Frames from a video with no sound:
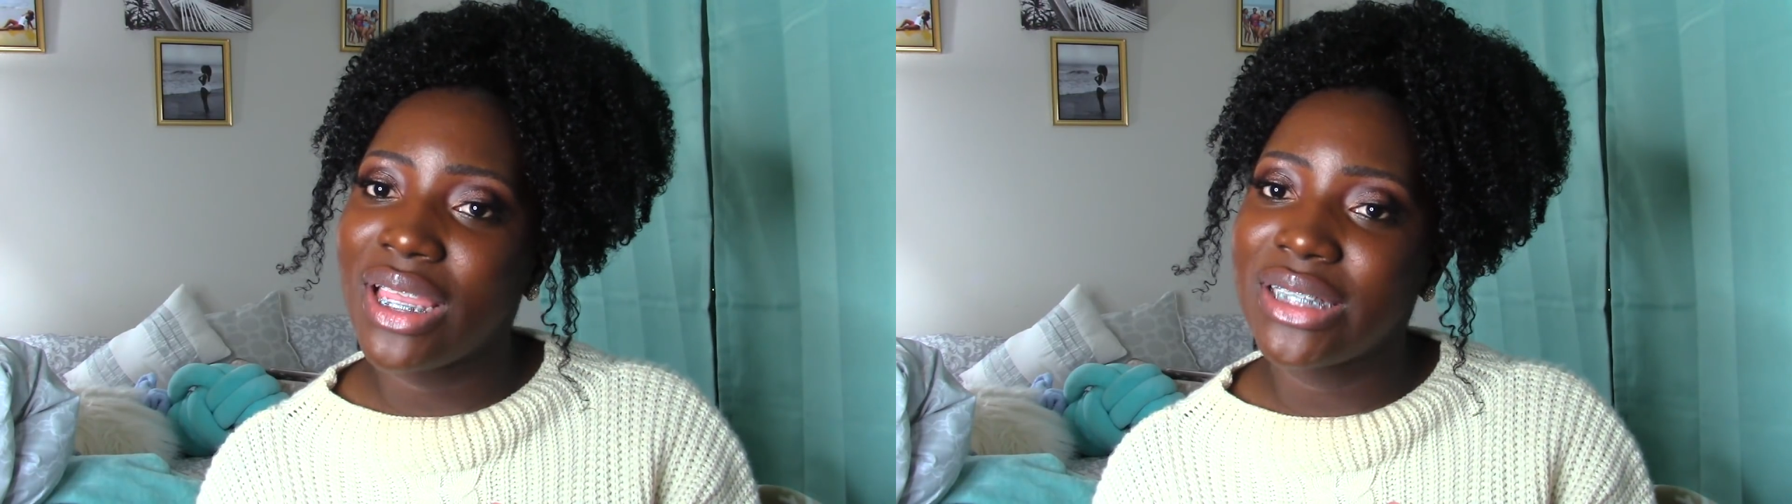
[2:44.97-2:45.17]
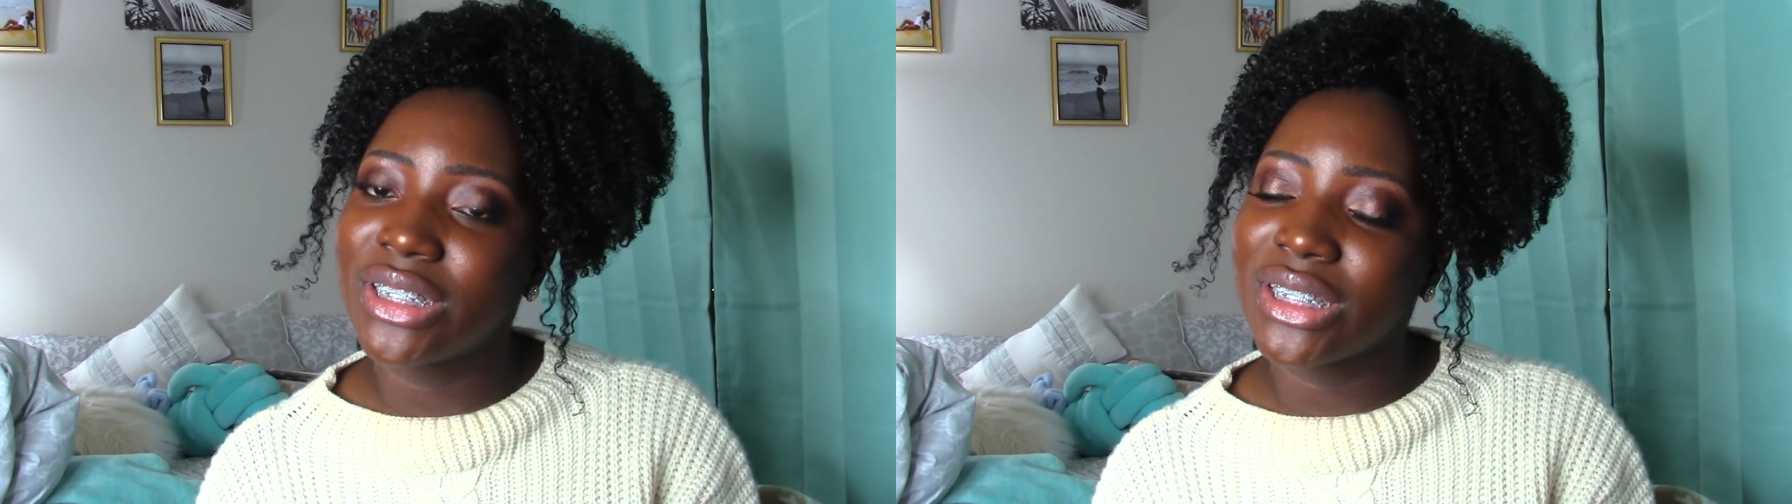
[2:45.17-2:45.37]

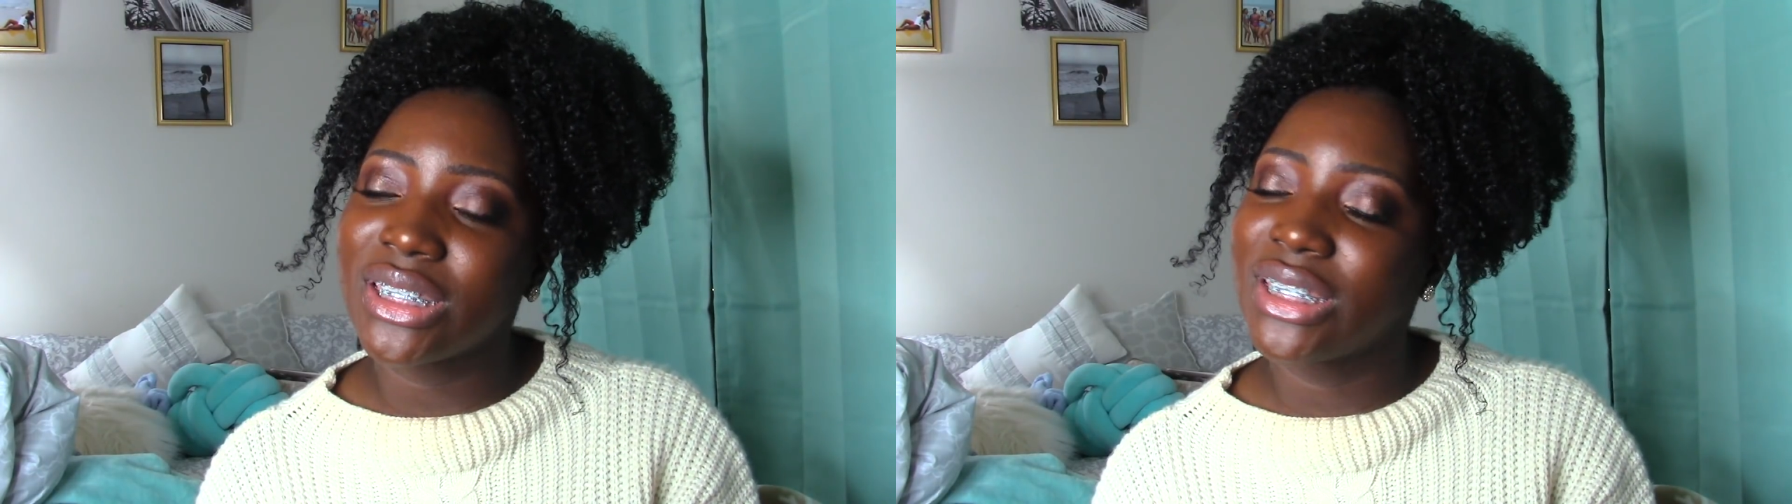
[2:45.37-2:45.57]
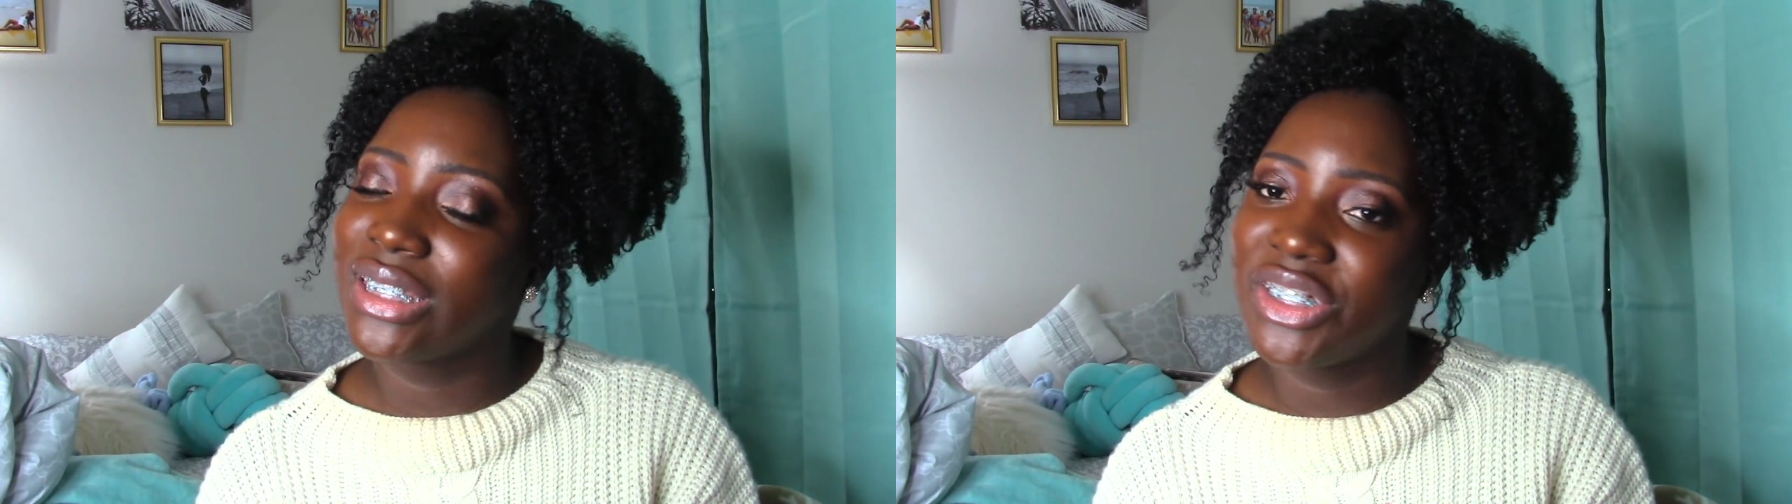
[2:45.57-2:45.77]
it
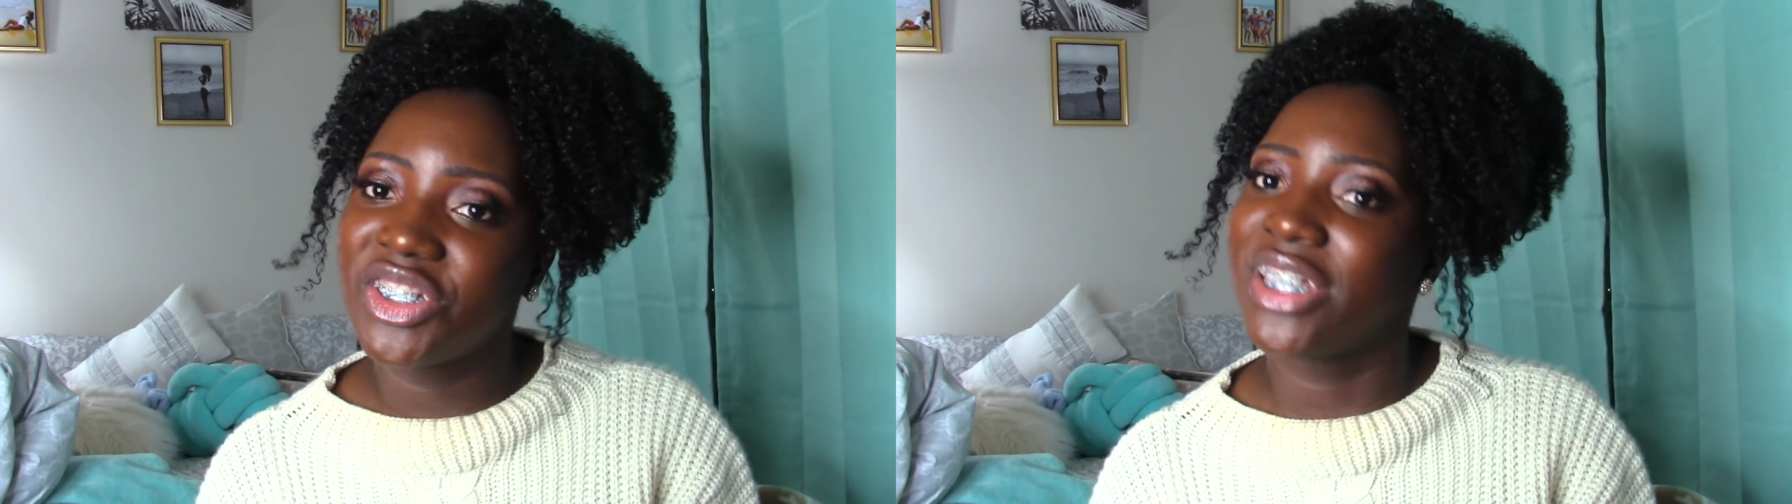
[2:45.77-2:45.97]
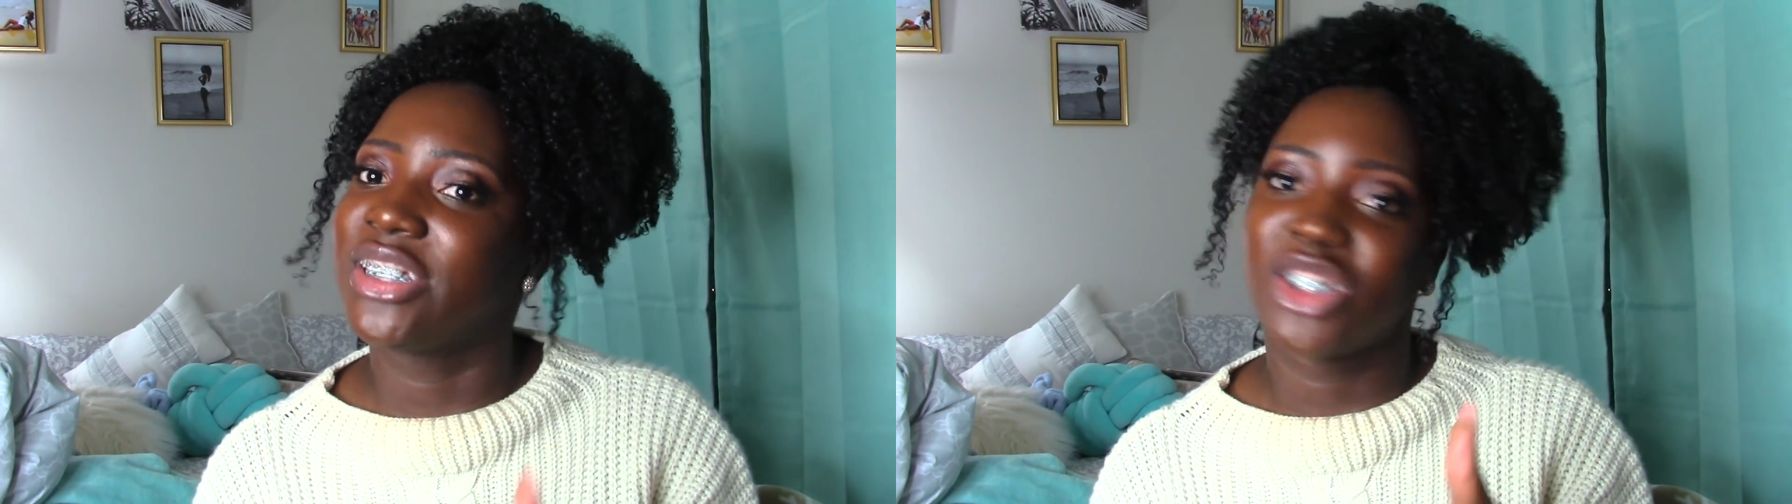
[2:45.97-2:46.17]
just
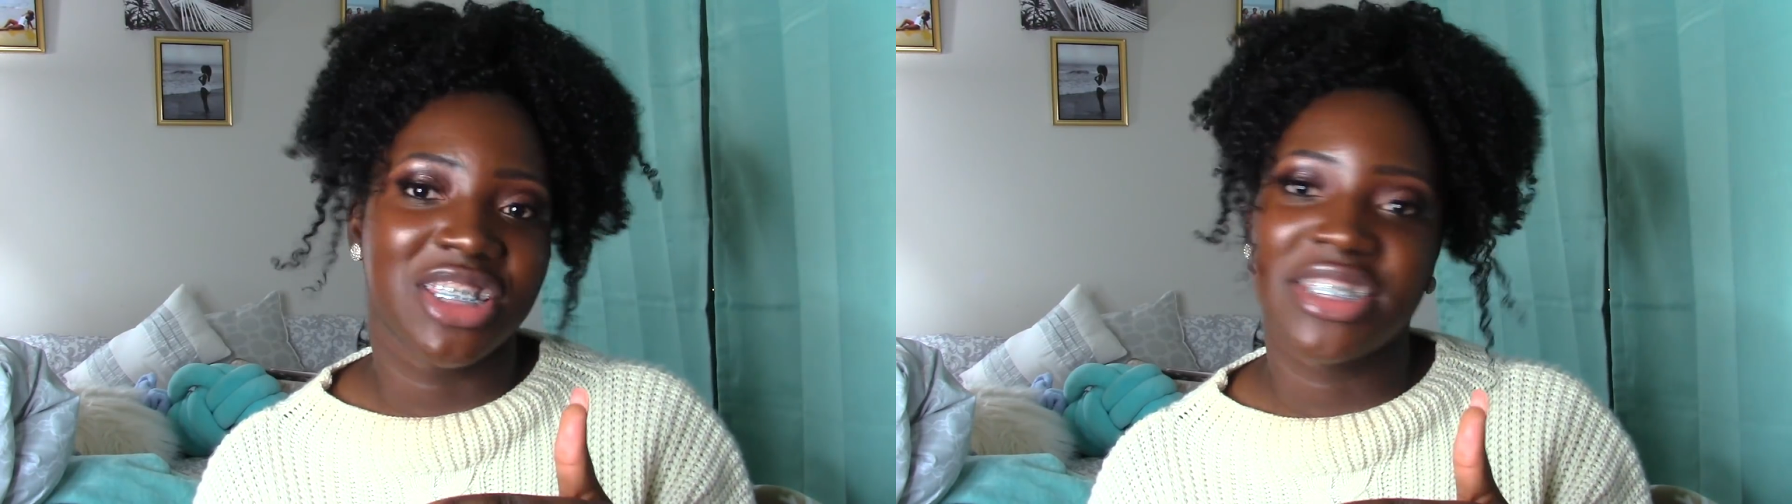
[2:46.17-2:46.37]
legit just